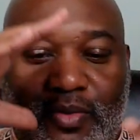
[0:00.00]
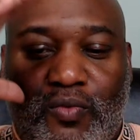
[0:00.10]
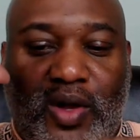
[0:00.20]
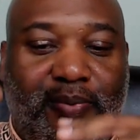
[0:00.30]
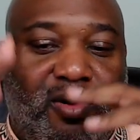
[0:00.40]

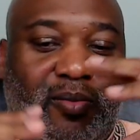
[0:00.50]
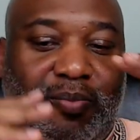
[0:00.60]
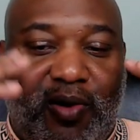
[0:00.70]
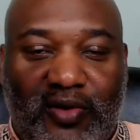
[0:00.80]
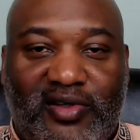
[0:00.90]
reputable
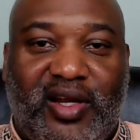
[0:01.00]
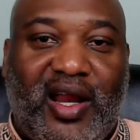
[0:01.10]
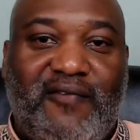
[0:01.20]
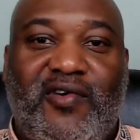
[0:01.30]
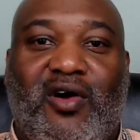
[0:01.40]
person that
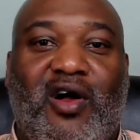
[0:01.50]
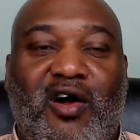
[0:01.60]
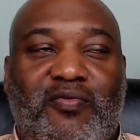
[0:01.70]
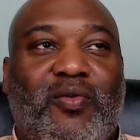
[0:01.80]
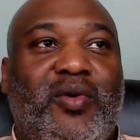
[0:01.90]
I felt
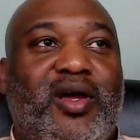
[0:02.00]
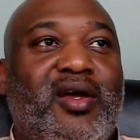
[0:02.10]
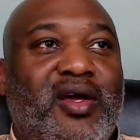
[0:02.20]
comfortable with,